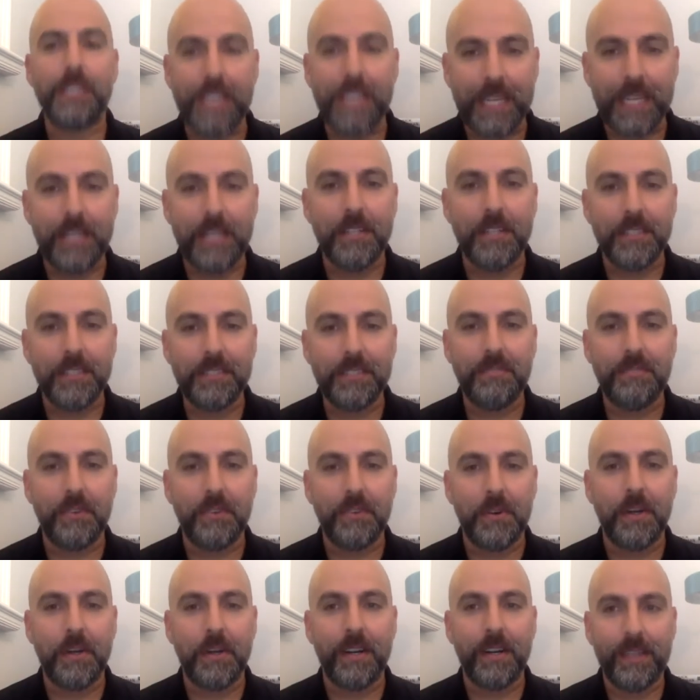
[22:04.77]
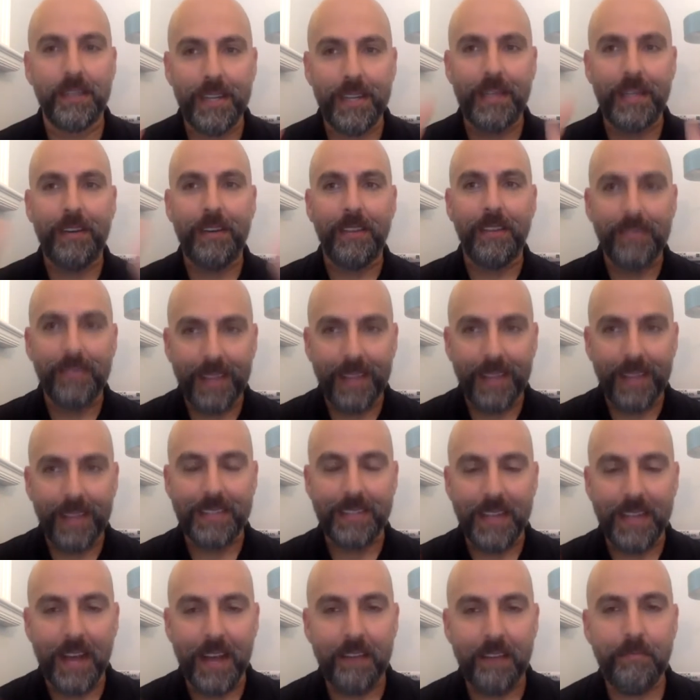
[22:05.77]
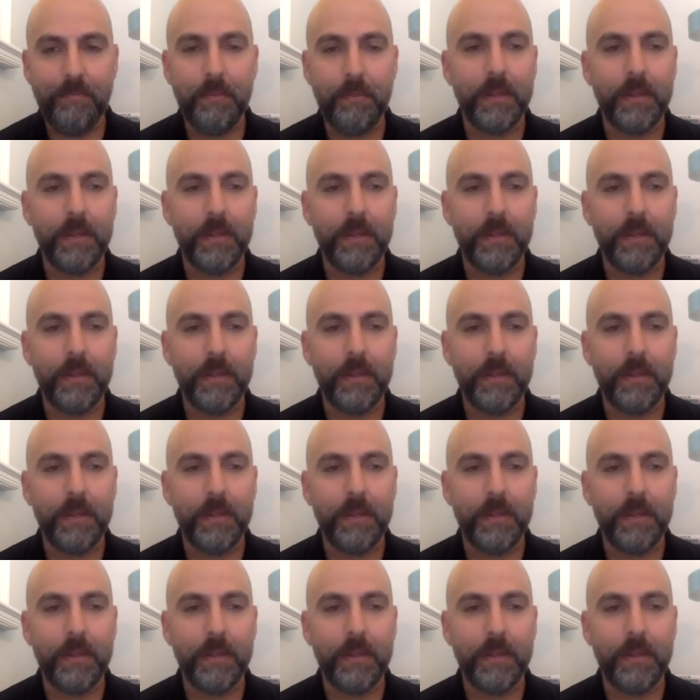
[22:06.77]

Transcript: signals for, you know, that's enough.